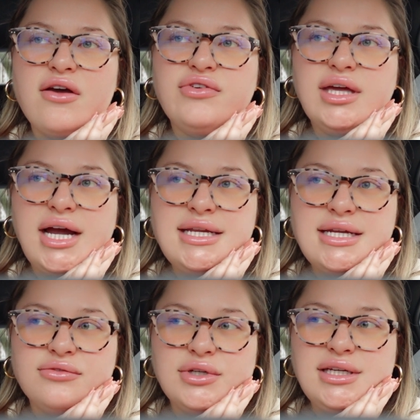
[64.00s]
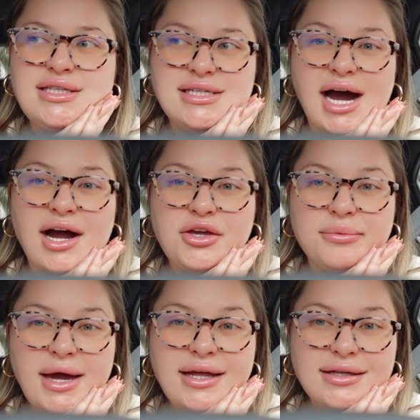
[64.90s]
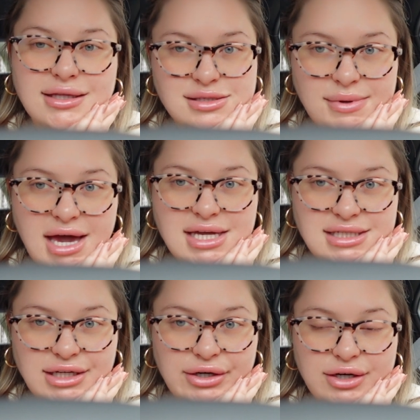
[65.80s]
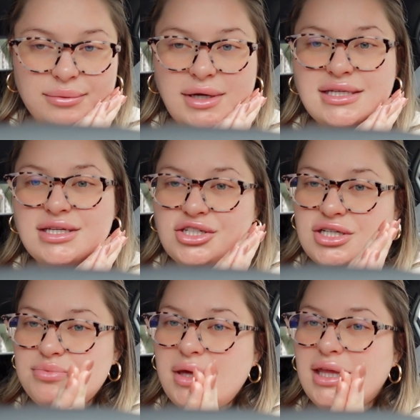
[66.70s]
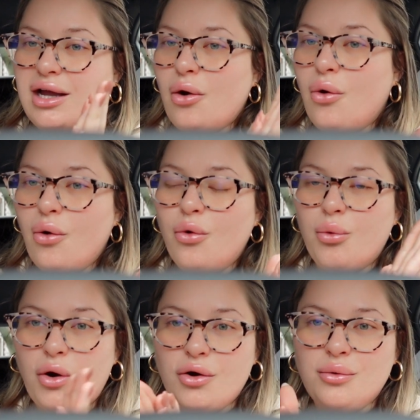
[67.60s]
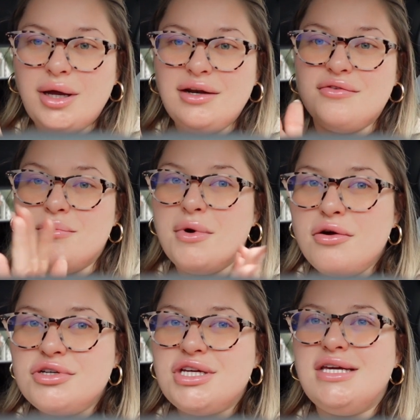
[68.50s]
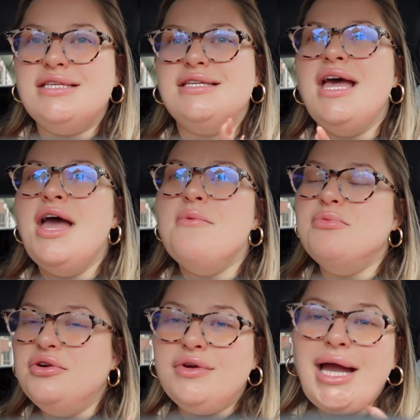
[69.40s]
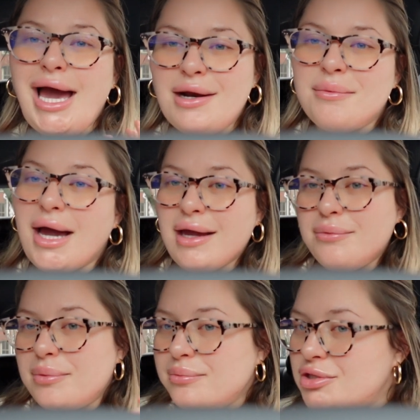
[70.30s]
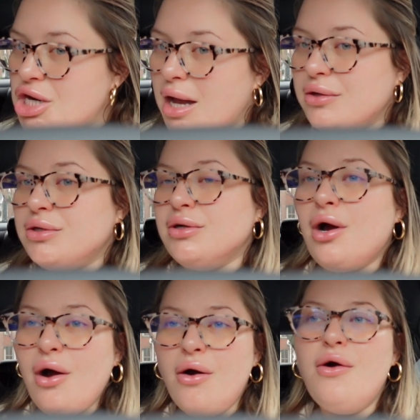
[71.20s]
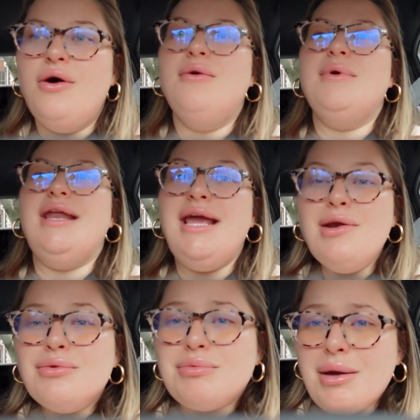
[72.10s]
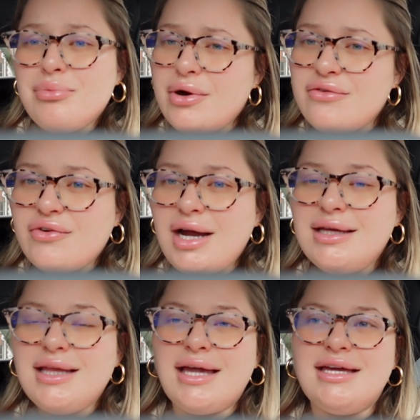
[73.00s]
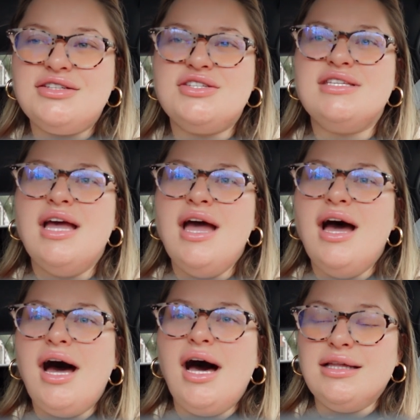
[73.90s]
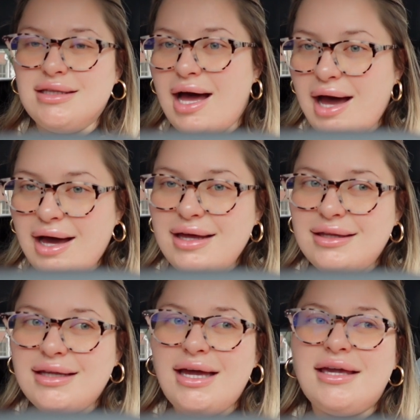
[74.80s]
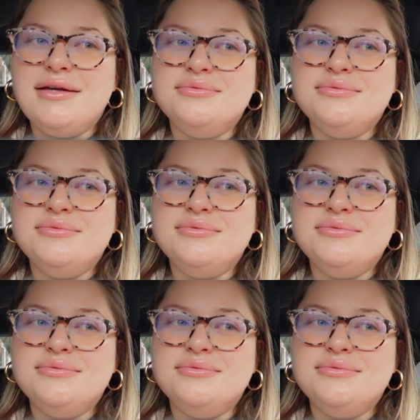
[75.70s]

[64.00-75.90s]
feel like I didn't really document this past year because it's just been like a whole whirlwind of emotions moving out of my childhood home and in with my boyfriend. Like, it's just a lot. And like,